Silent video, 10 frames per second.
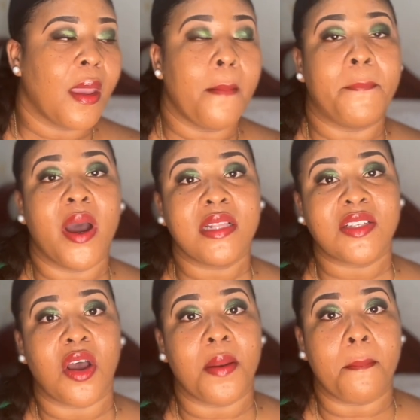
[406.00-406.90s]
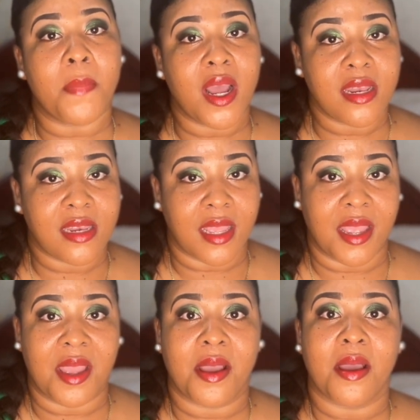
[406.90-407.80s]
But on
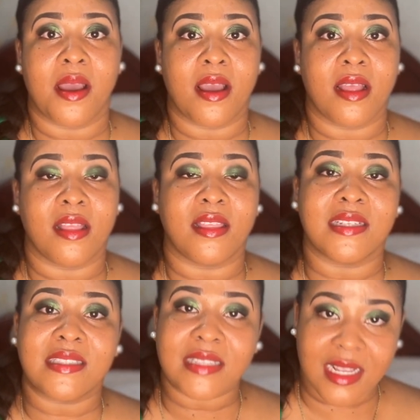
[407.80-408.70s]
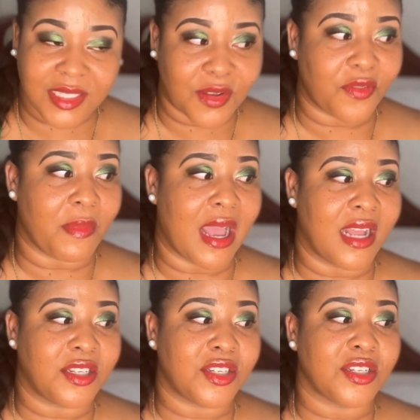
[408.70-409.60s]
Monday, the 6th of
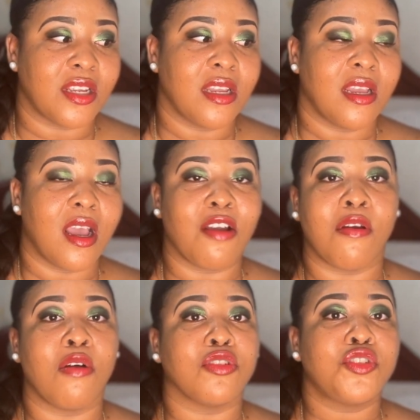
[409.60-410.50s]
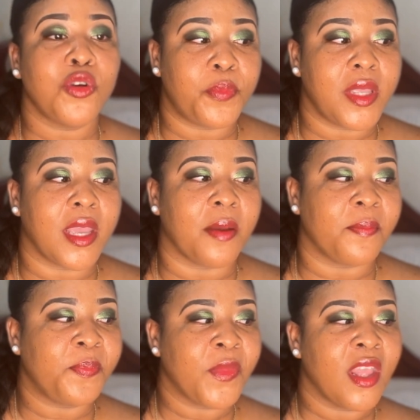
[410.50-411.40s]
March, around 2 p.m.,
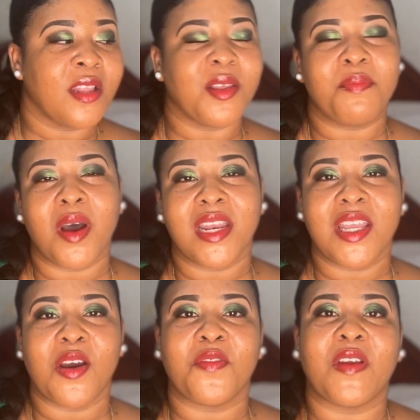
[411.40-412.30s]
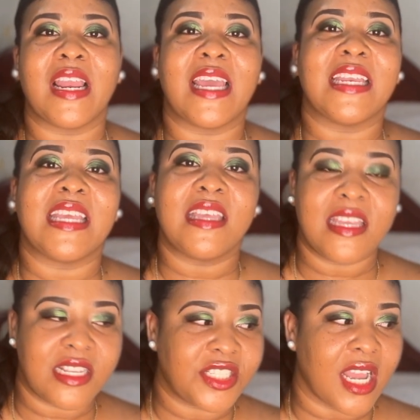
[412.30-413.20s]
the body of Glenn
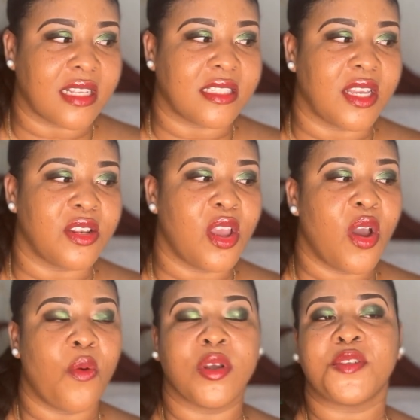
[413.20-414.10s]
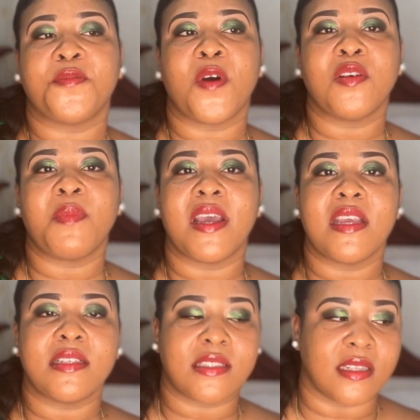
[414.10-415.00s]
Ian Jackson was found by
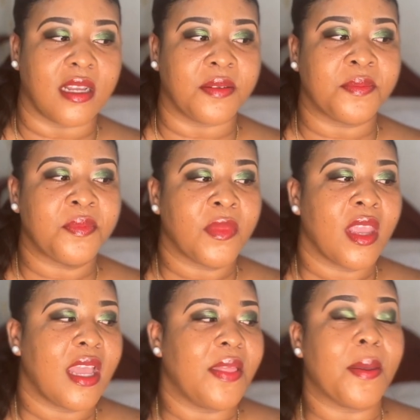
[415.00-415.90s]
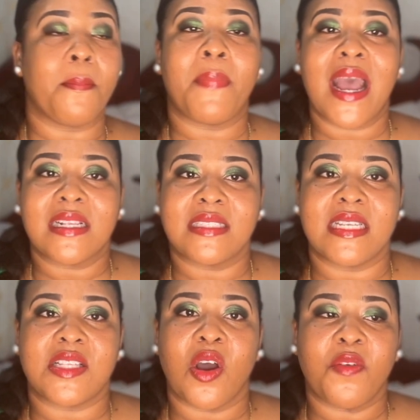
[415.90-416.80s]
his son in the back
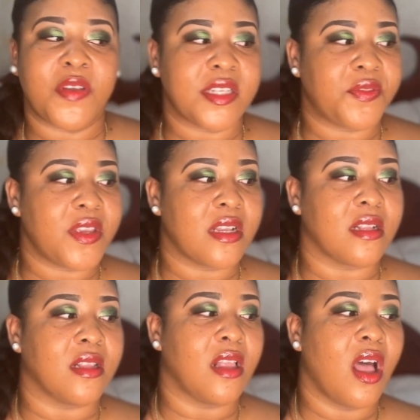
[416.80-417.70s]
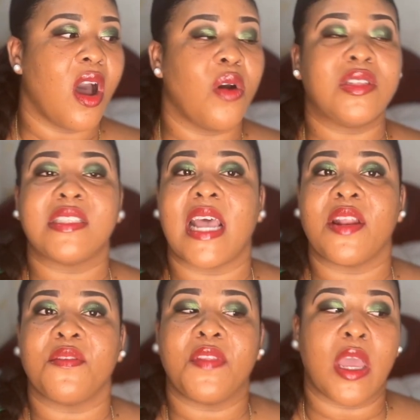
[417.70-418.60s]
seat of his vehicle outside
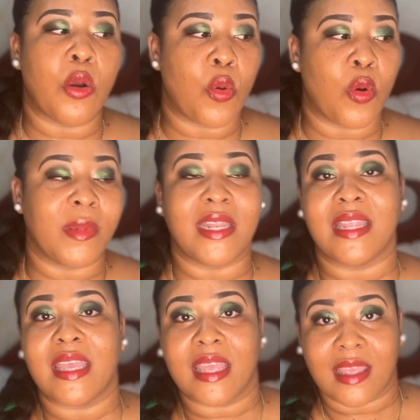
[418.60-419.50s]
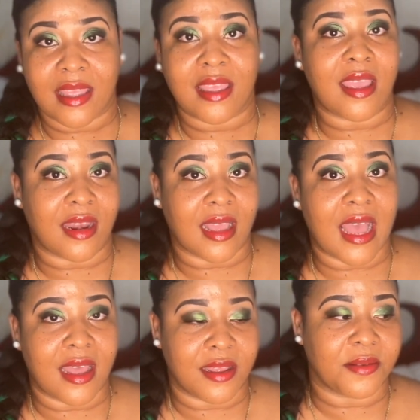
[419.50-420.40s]
of their home in Cane Garden.